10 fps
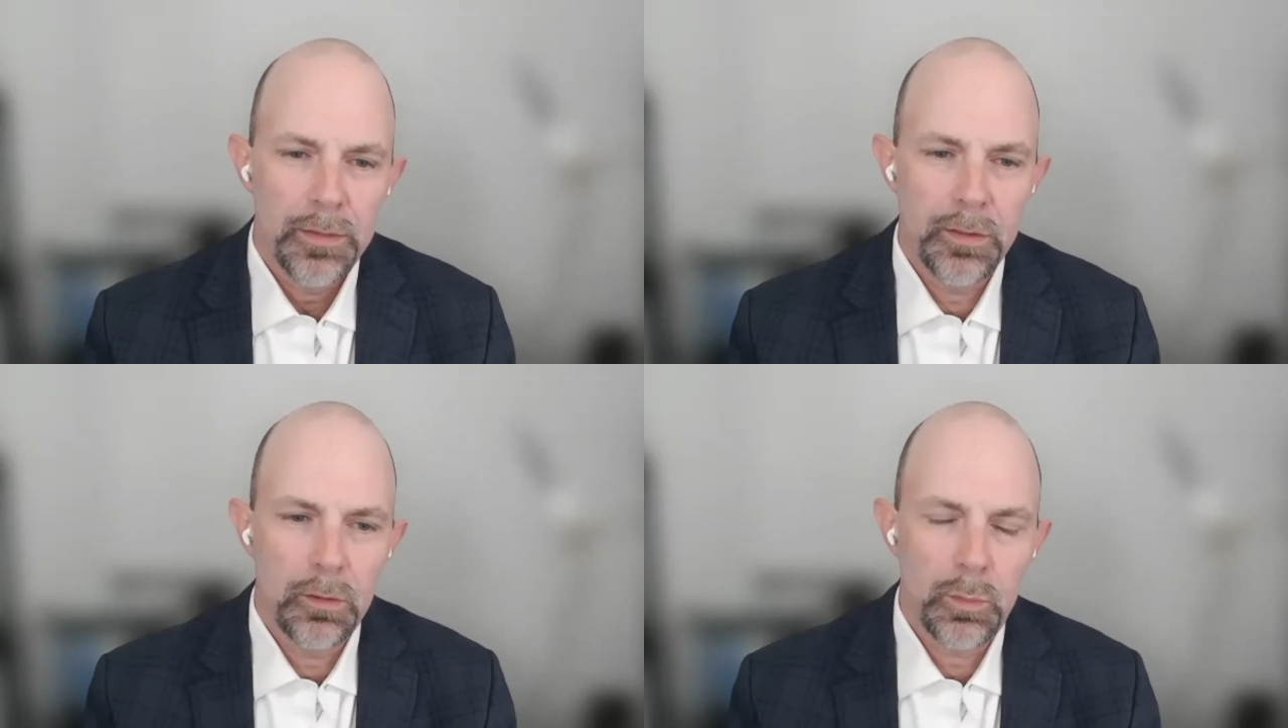
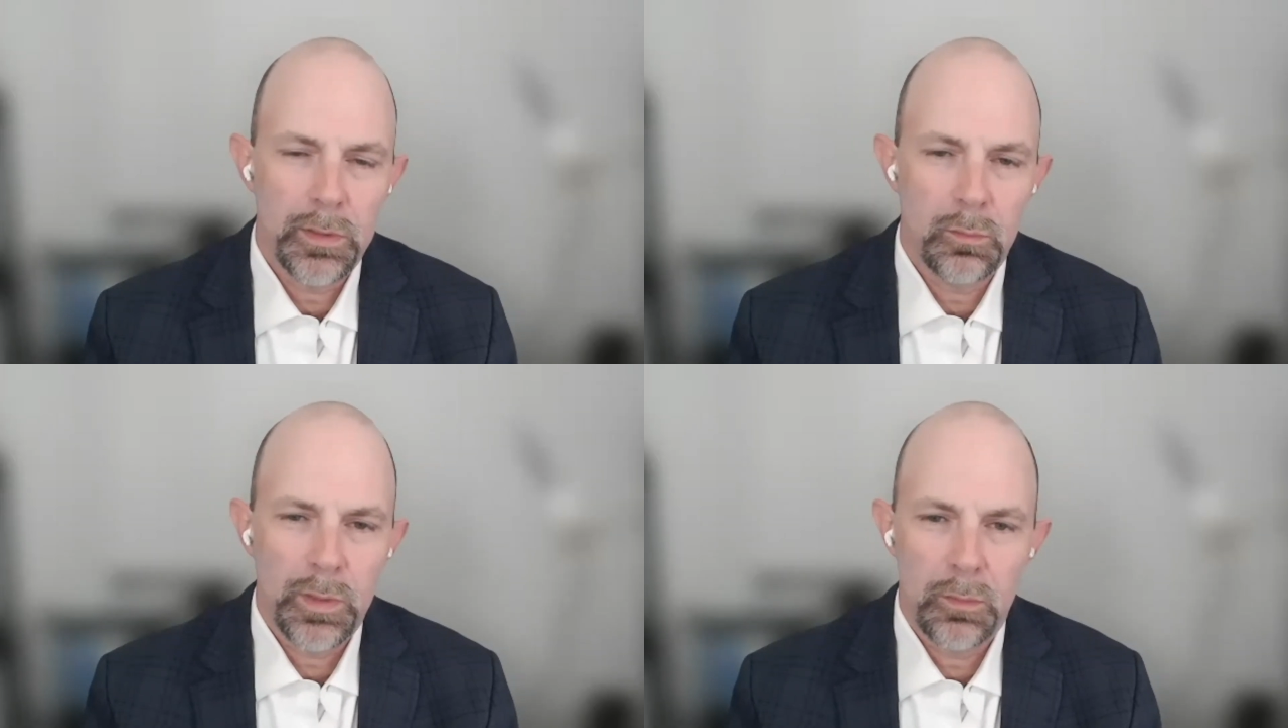you know,
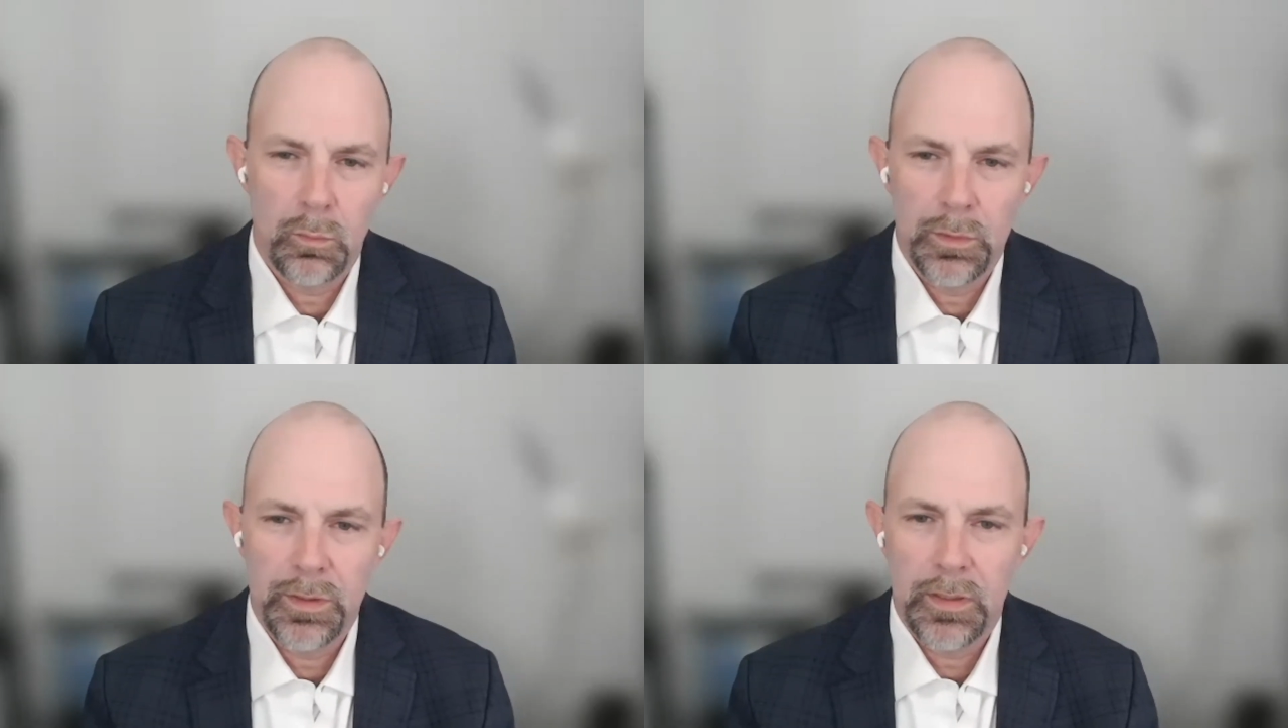we, we
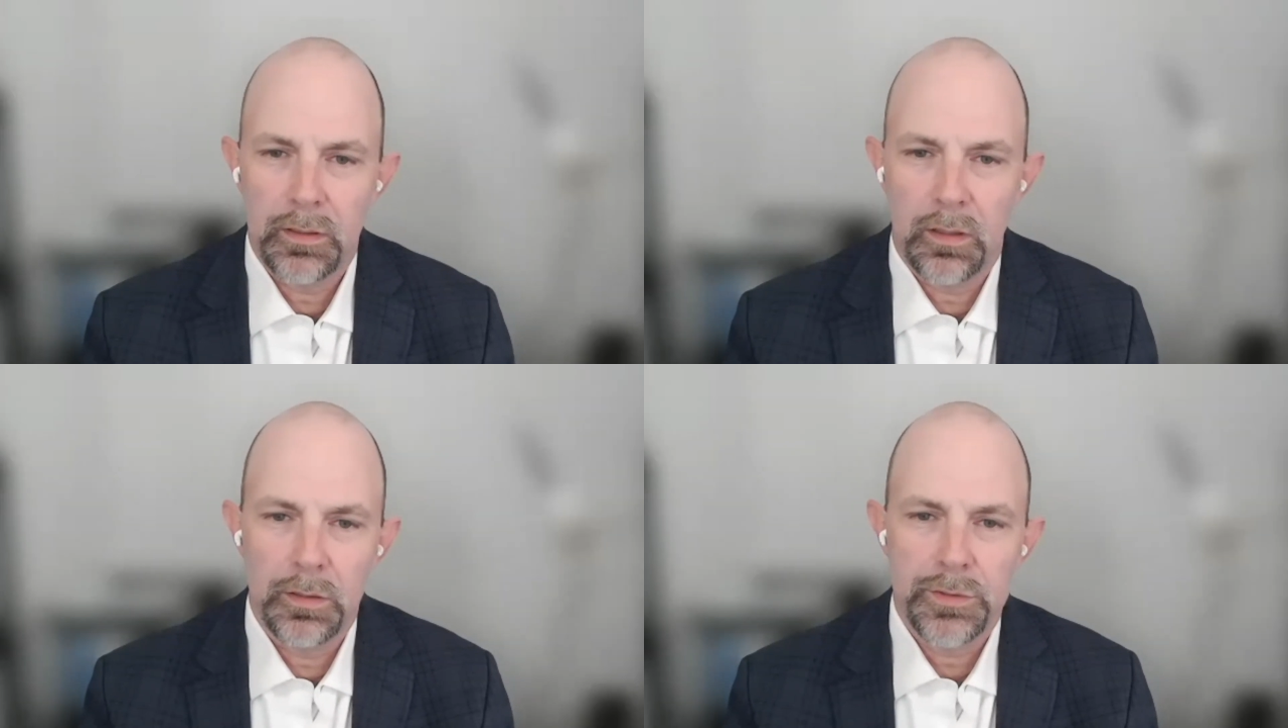really
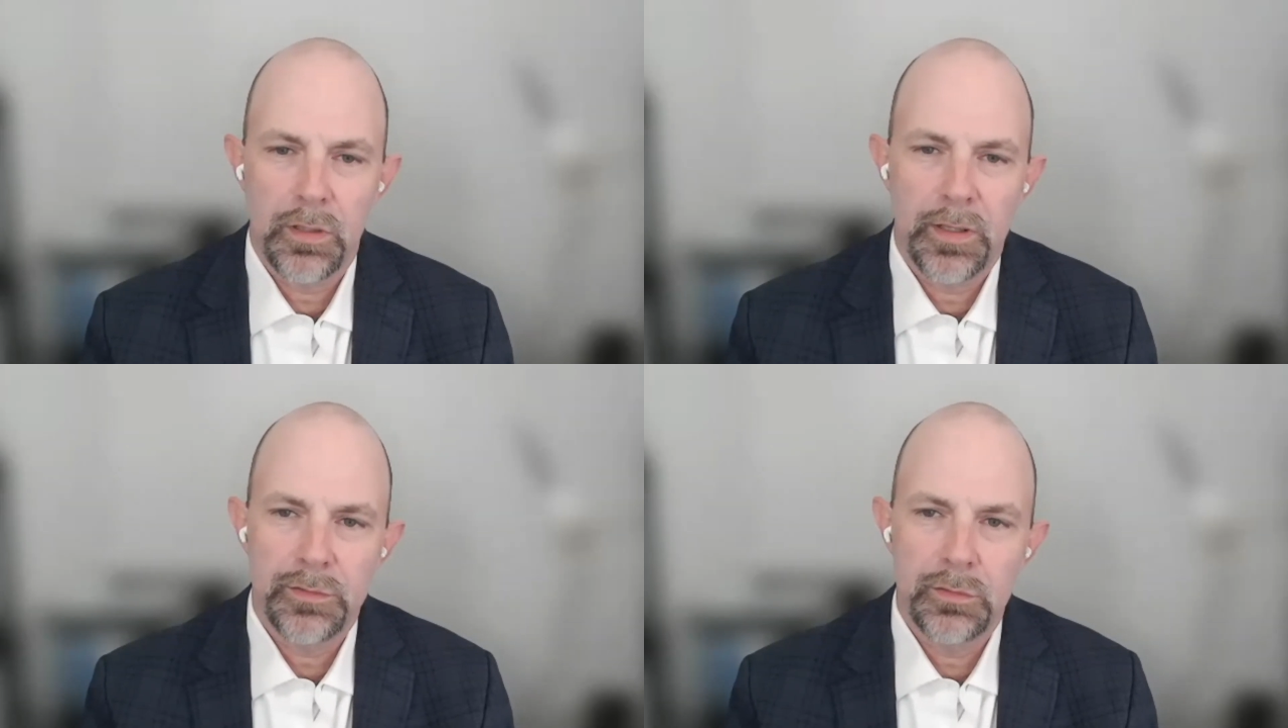are
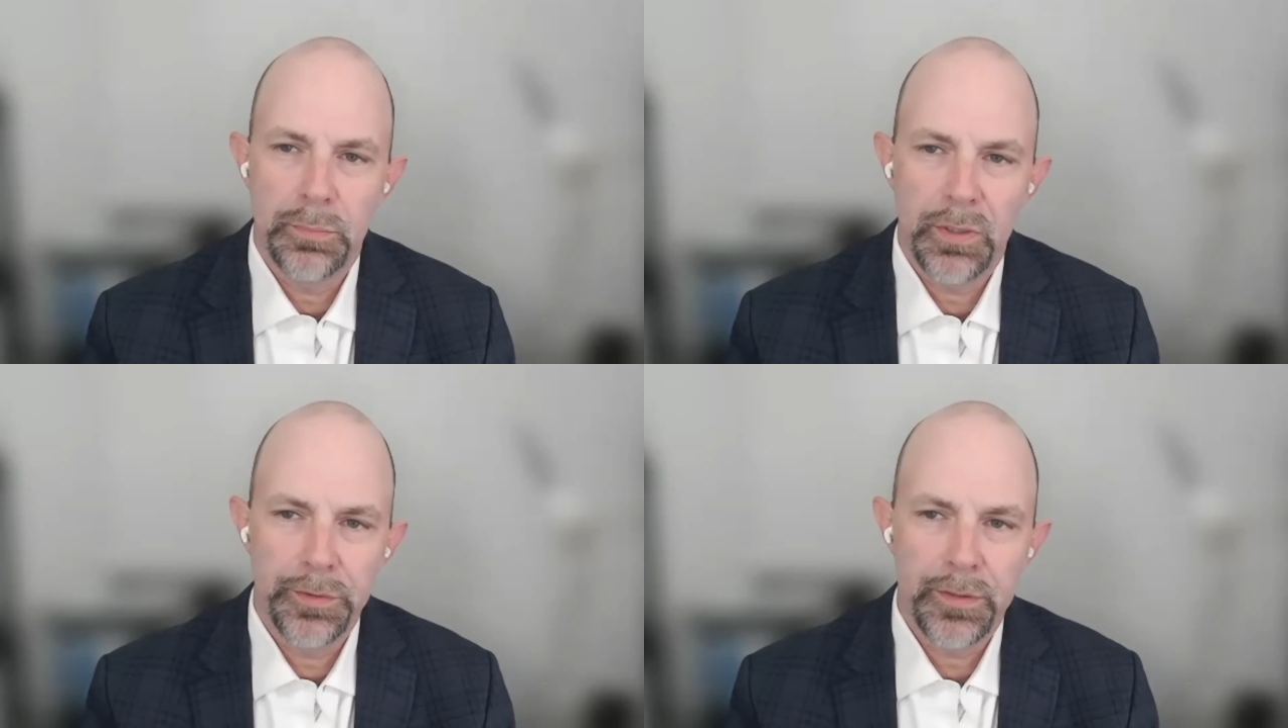trying to
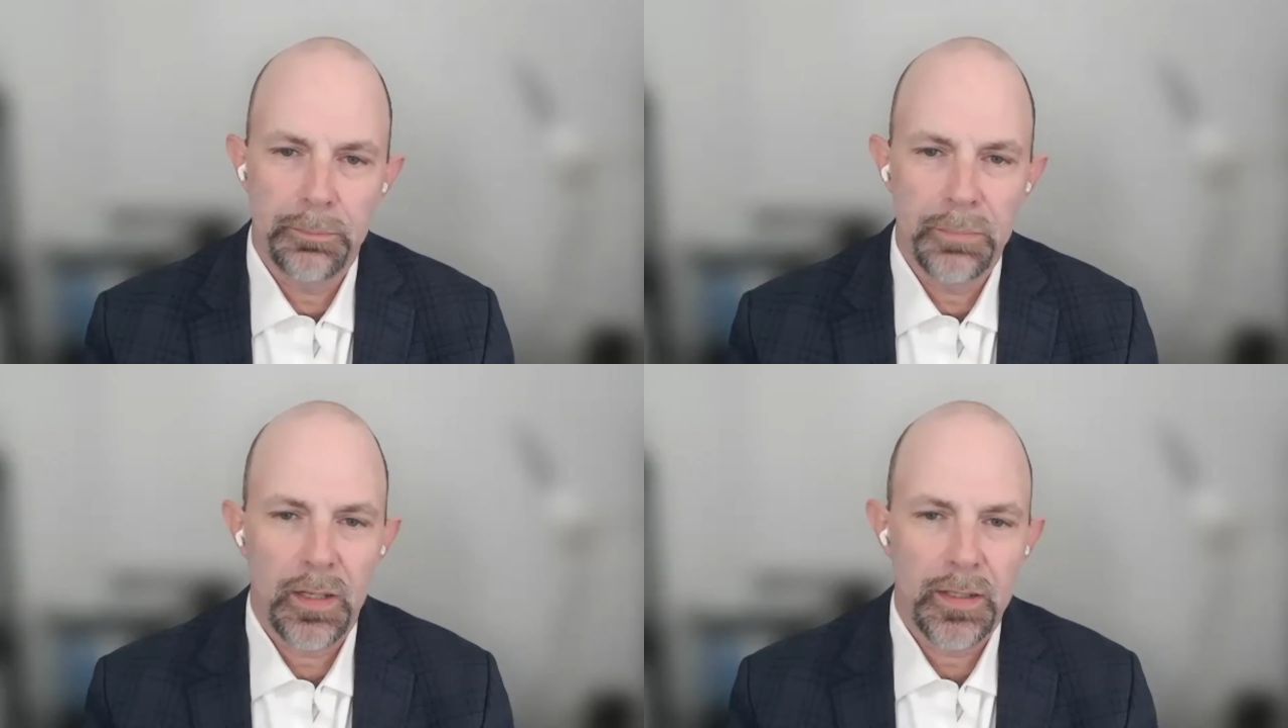build an
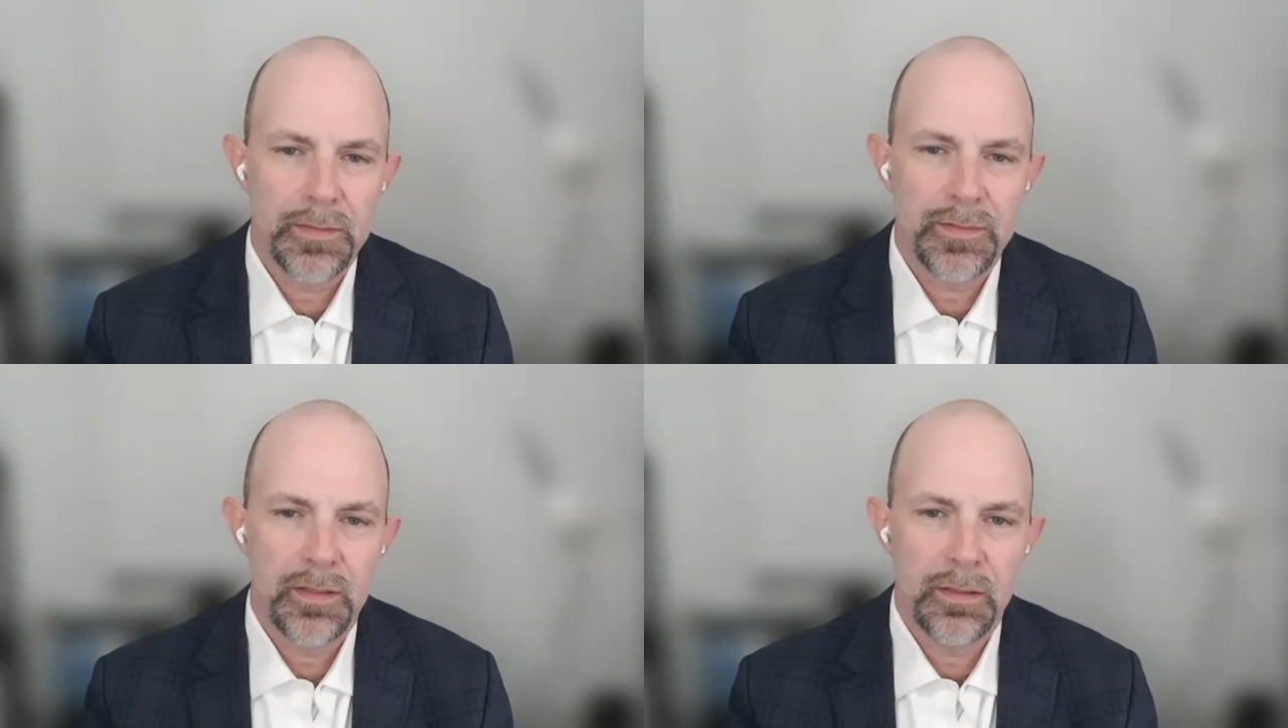
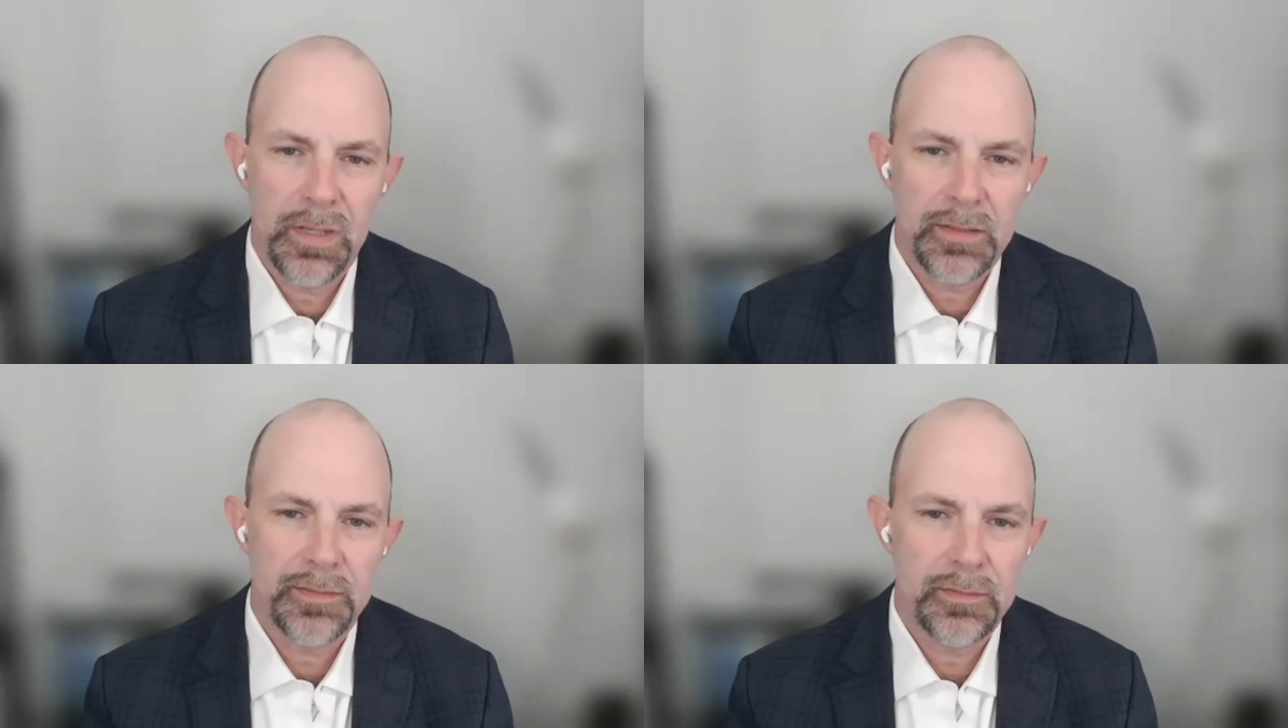appliance that
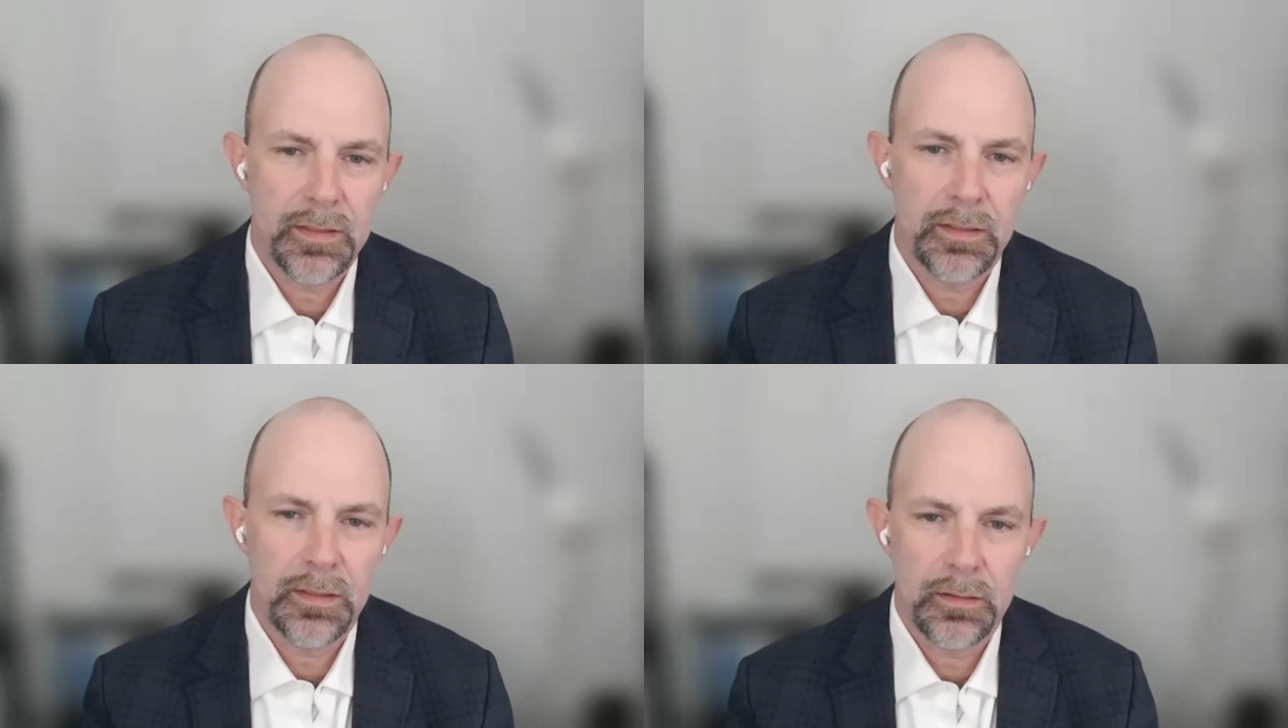makes
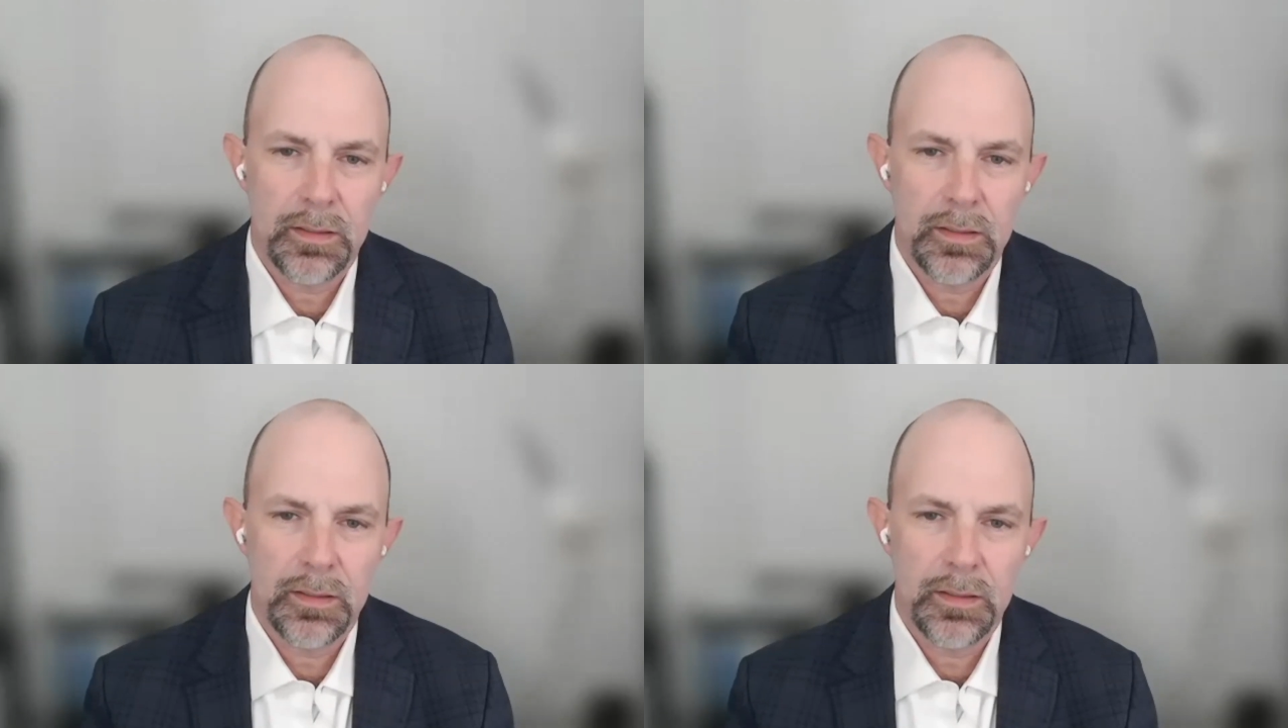the